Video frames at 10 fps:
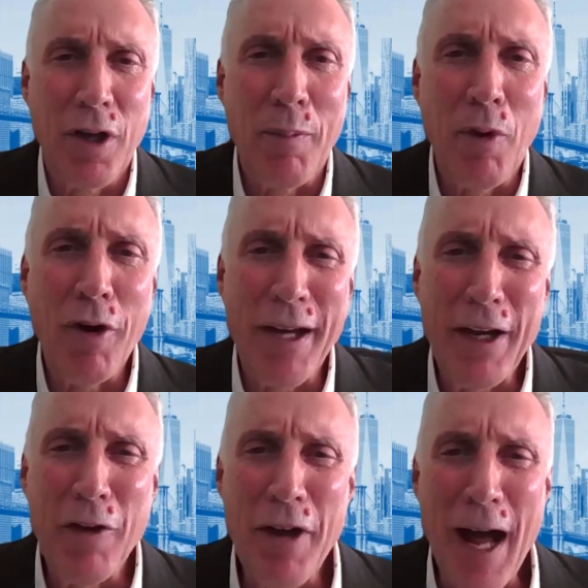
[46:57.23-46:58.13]
more
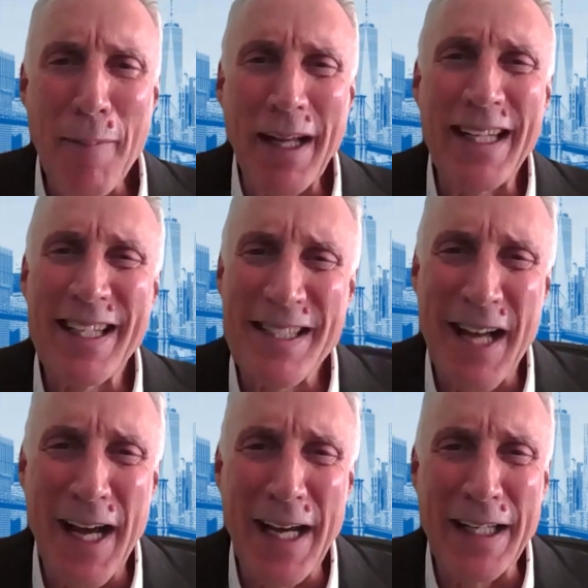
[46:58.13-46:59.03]
ergonomically
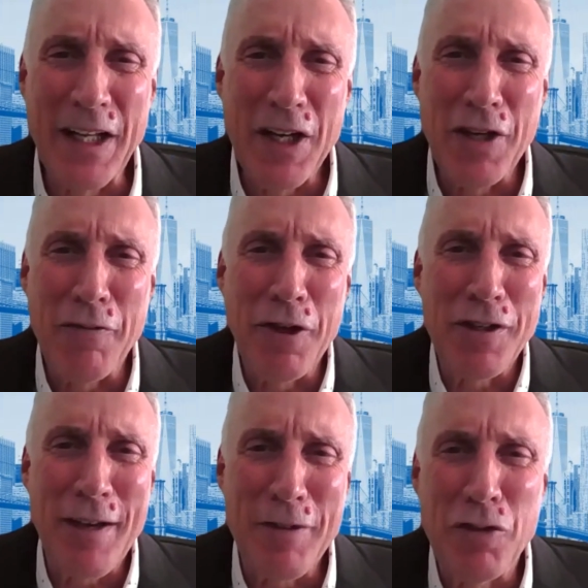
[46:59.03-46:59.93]
designed. Your
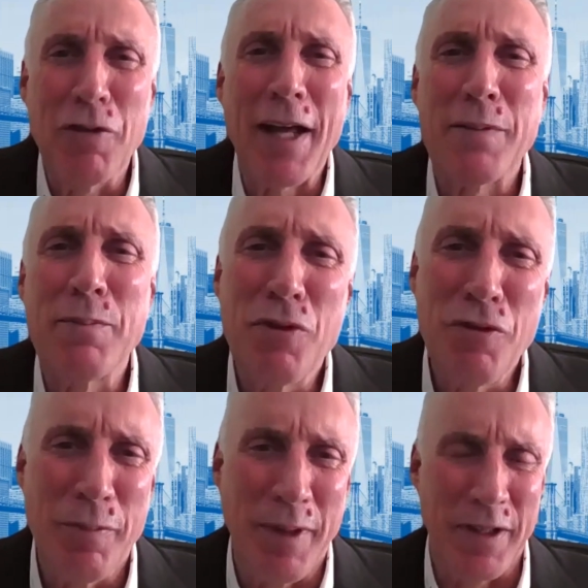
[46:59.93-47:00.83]
fingers have to do less
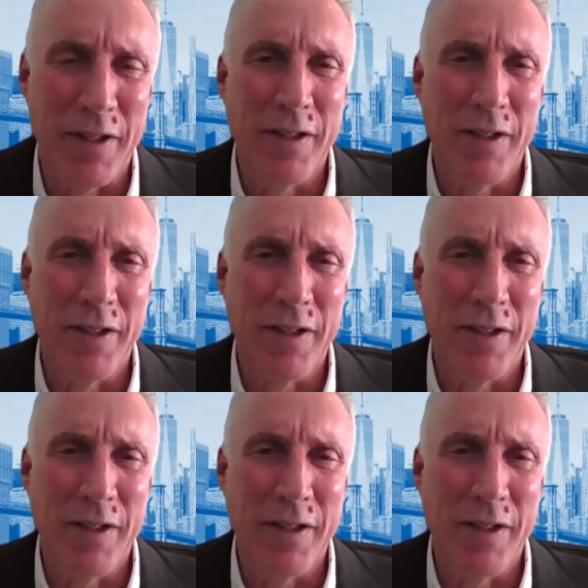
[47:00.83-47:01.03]
movement.